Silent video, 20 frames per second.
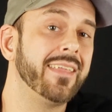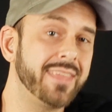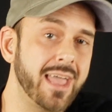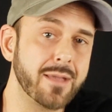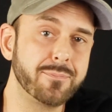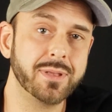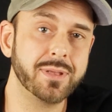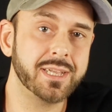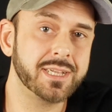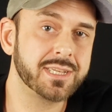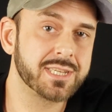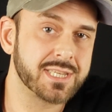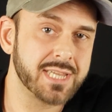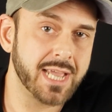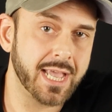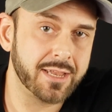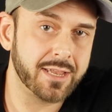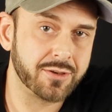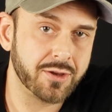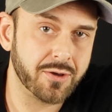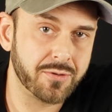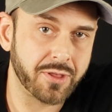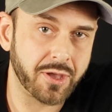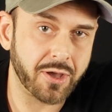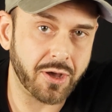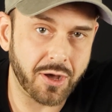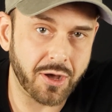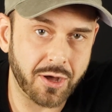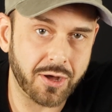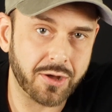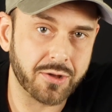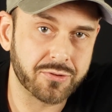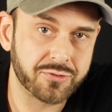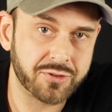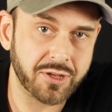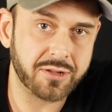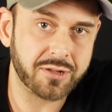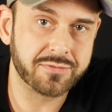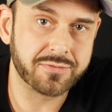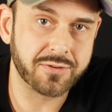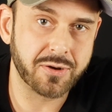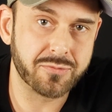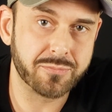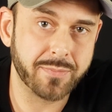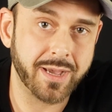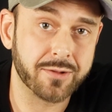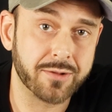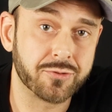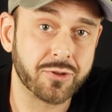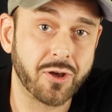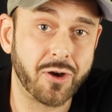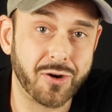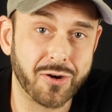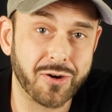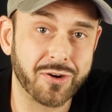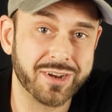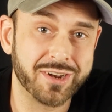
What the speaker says: that being said, know that all cell phone mounts are